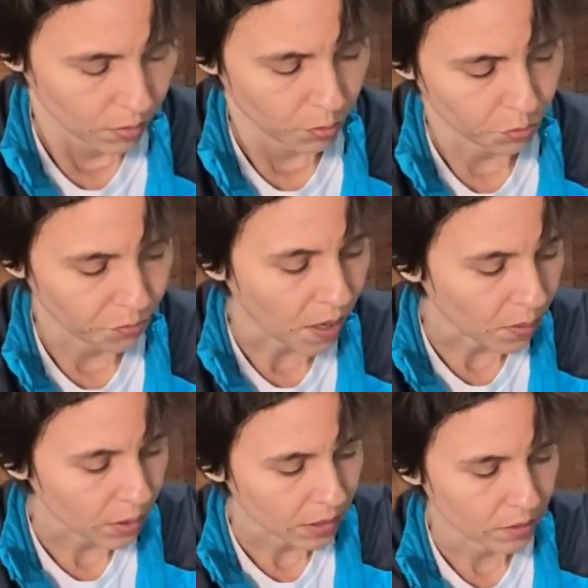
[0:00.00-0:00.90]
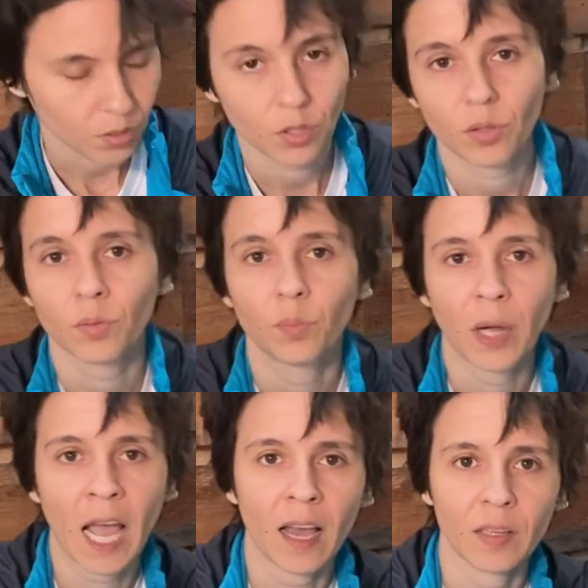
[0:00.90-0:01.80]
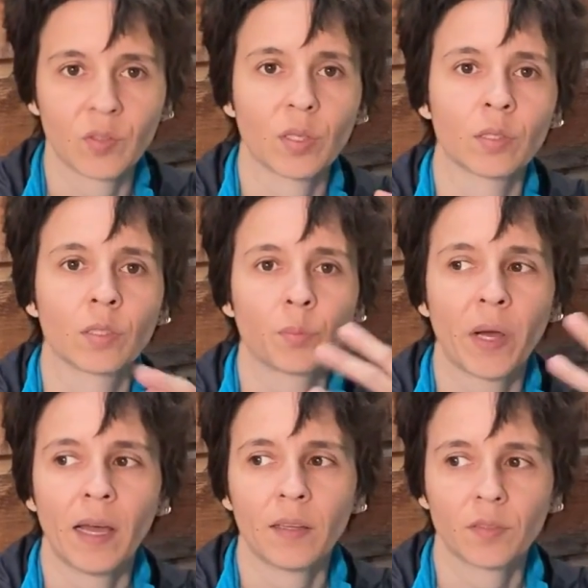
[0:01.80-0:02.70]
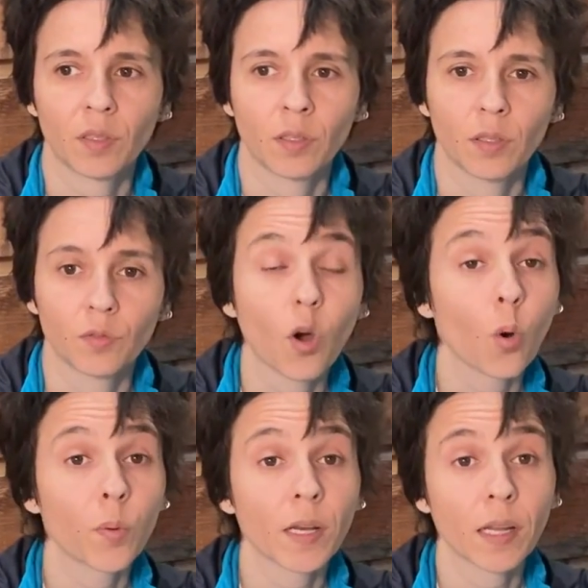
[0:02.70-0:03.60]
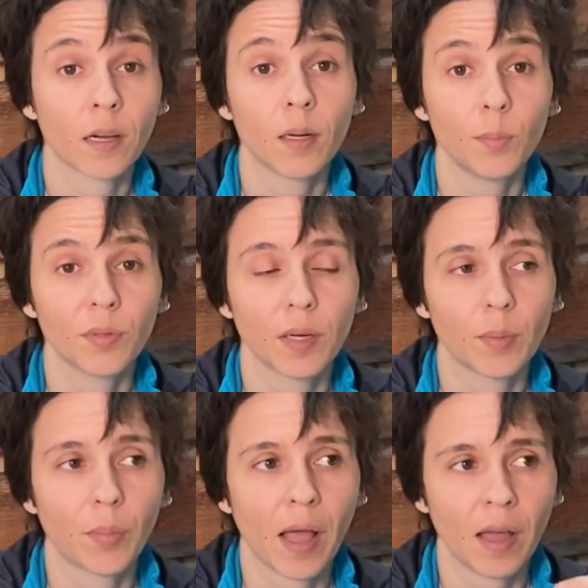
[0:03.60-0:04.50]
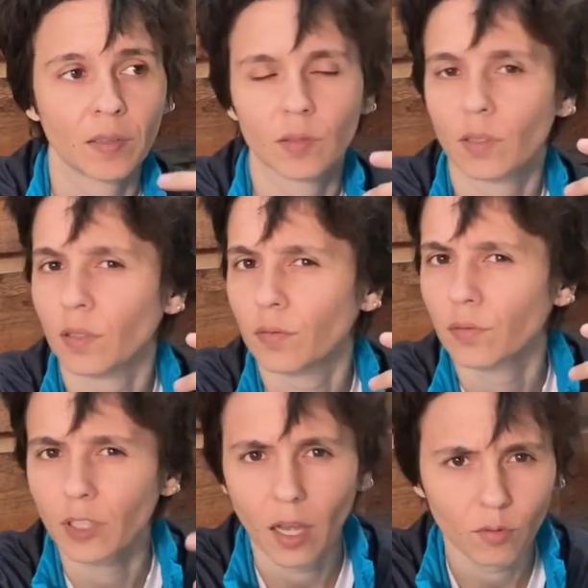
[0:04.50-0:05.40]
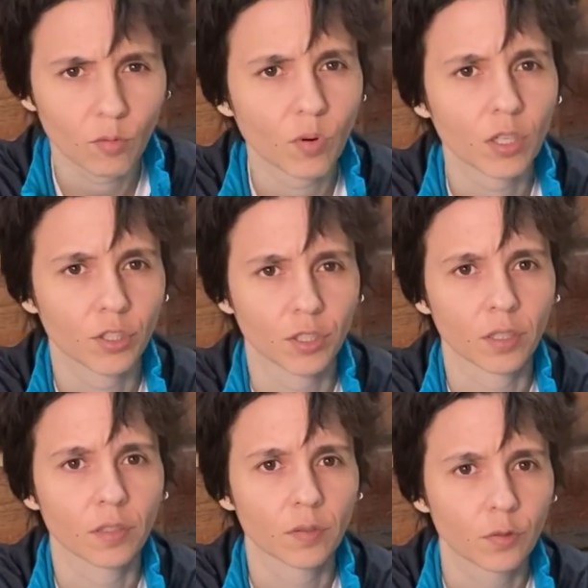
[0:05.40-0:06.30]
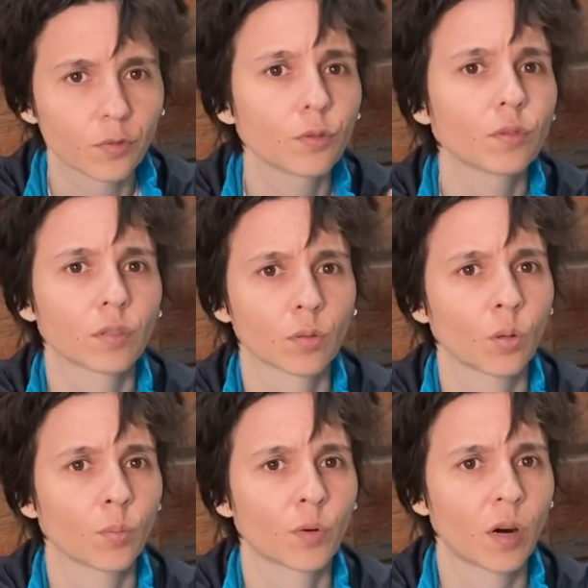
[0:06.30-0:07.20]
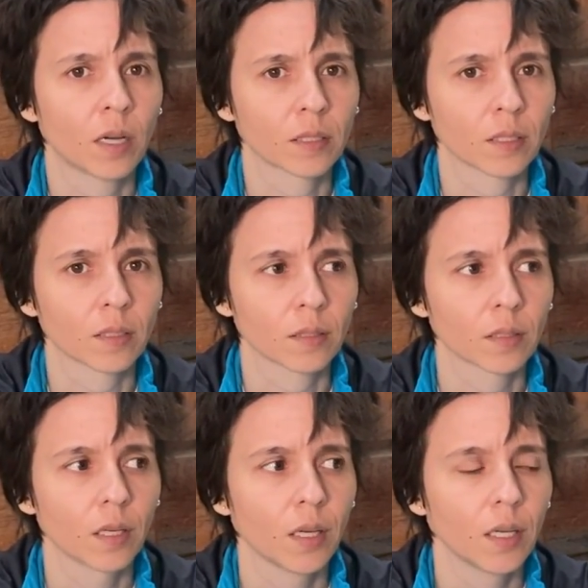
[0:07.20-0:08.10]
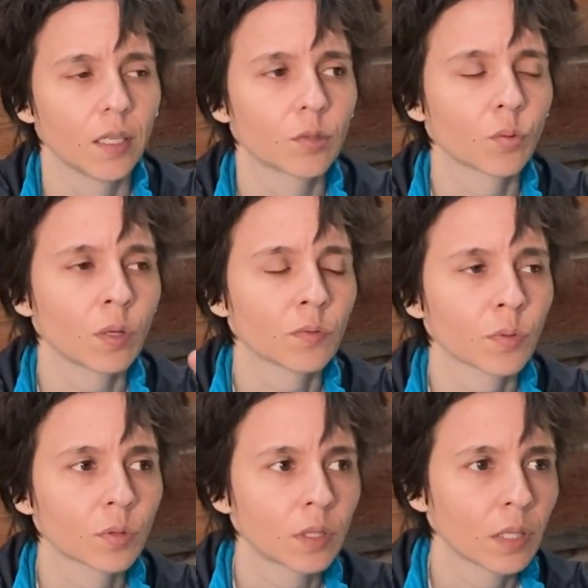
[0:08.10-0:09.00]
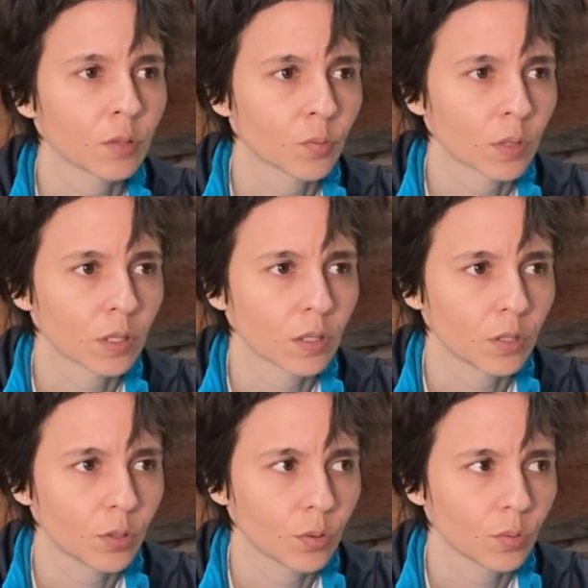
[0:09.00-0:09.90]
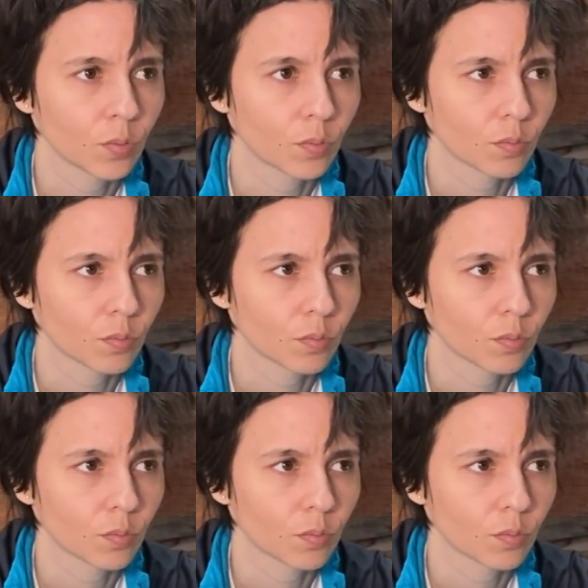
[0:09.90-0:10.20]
you're following a certain path here, a path of opening up, a path of not rushing through this whole process. It's one of those things where you